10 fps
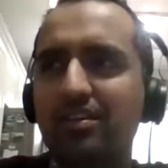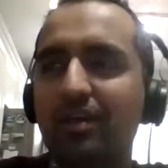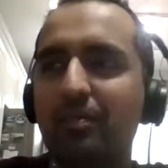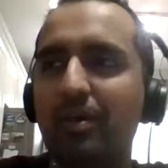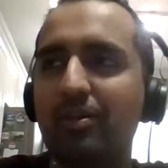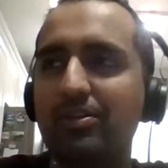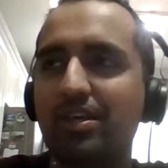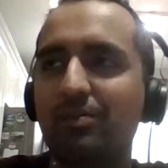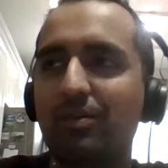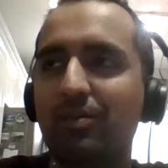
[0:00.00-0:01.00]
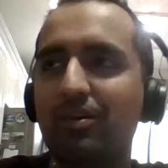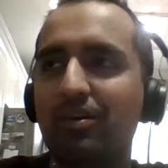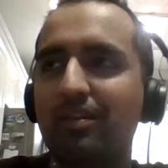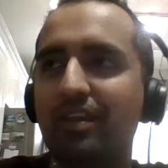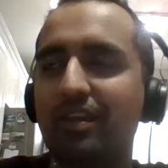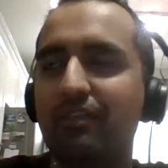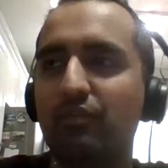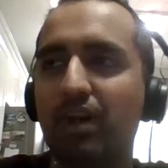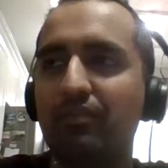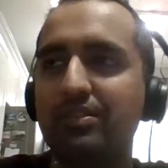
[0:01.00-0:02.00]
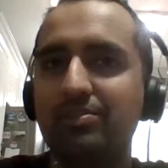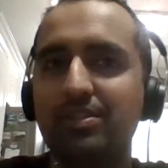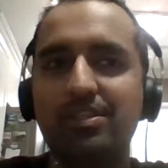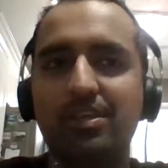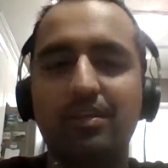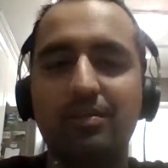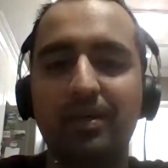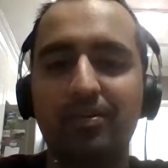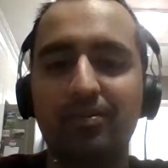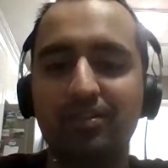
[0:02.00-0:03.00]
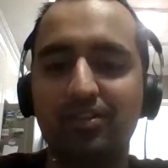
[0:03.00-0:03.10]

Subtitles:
I remember how excited we were, and even Rivals I was excited about.